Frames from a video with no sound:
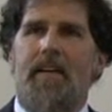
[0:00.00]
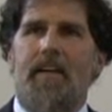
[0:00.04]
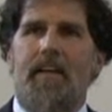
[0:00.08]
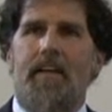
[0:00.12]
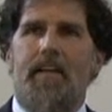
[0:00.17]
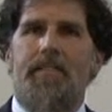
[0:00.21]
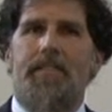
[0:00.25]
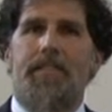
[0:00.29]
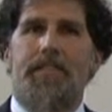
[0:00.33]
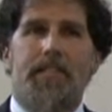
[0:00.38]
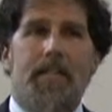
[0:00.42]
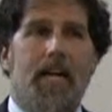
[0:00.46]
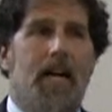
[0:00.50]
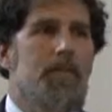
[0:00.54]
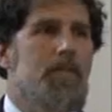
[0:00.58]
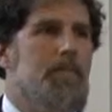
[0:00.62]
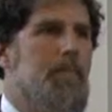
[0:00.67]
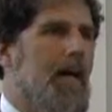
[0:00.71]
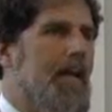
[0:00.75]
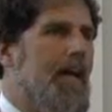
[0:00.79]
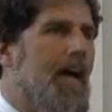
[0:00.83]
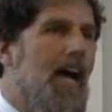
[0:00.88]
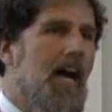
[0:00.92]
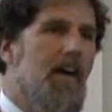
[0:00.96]
this guy was
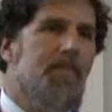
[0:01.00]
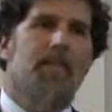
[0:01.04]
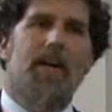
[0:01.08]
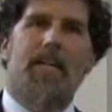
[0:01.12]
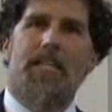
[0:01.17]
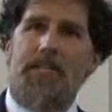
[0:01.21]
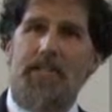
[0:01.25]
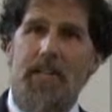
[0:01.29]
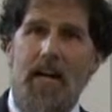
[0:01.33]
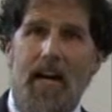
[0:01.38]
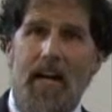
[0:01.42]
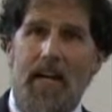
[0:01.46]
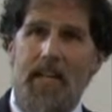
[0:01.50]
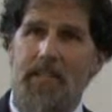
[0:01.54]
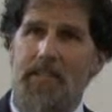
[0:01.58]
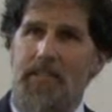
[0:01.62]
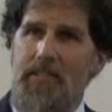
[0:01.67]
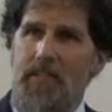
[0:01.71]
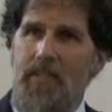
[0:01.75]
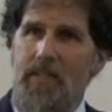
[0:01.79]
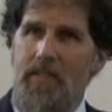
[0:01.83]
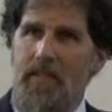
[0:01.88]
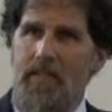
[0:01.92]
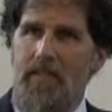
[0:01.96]
about half my
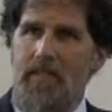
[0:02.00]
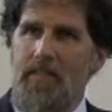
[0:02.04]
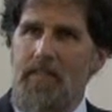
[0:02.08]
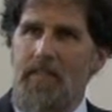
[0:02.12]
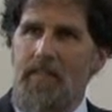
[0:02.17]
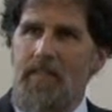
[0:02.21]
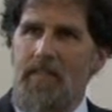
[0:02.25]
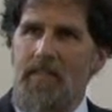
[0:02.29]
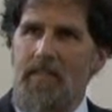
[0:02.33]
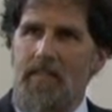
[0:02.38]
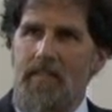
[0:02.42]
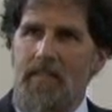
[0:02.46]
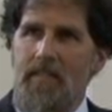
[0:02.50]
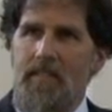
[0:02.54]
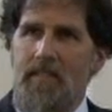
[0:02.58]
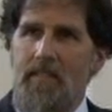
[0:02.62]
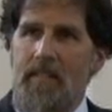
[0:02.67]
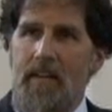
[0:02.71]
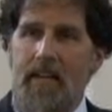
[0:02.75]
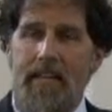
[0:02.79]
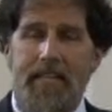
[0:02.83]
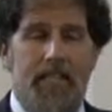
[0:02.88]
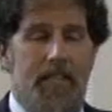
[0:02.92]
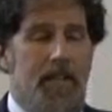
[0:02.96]
size.
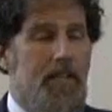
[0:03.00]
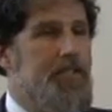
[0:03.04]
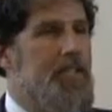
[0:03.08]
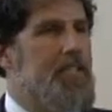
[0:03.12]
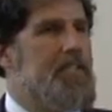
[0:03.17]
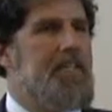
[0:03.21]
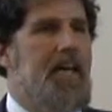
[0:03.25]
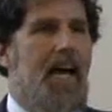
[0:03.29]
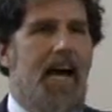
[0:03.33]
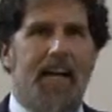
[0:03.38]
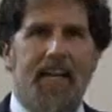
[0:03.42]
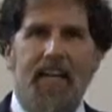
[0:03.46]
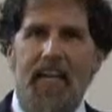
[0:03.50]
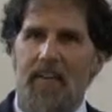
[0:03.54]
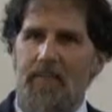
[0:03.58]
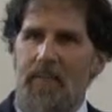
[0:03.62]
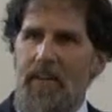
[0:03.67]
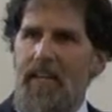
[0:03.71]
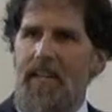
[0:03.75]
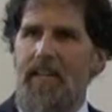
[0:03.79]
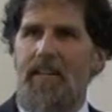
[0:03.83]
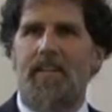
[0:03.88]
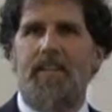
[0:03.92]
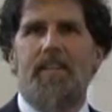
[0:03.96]
He starts attacking
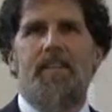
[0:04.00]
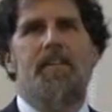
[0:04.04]
me